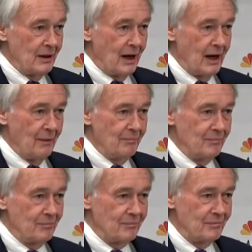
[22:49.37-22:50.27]

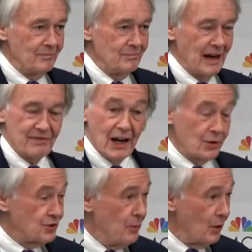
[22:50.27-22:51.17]
My father
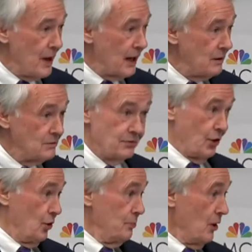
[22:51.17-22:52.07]
was a milkman for
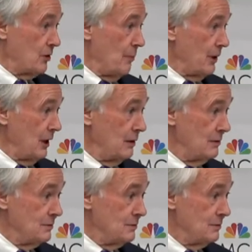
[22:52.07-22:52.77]
the Hood Milk Company,